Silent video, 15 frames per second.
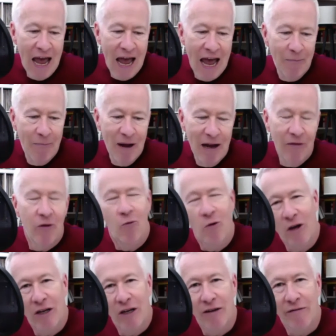about the
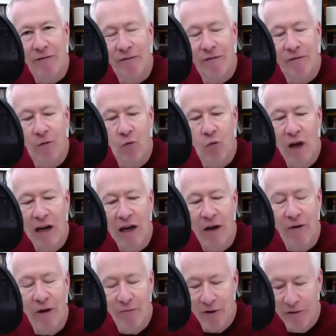work of Willow
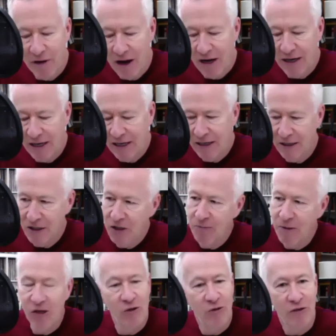in providing
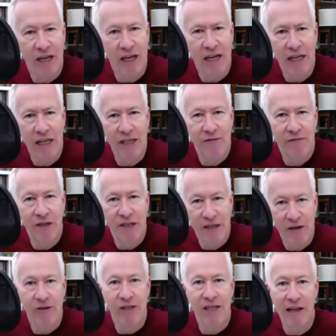special days for
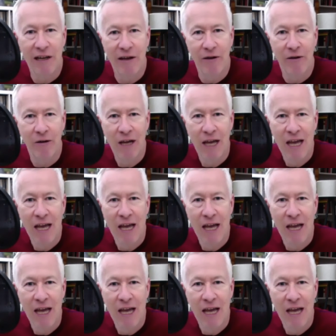seriously ill